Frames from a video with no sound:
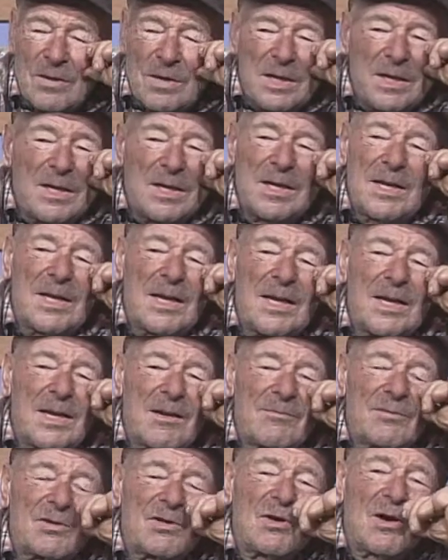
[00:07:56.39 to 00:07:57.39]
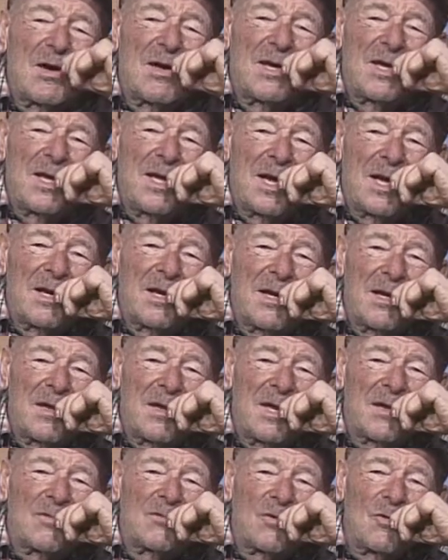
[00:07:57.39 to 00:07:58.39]
and they'd never started a cat, and
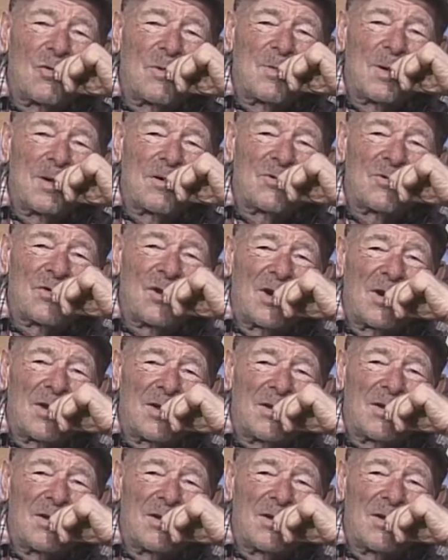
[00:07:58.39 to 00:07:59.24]
I told them how to start it.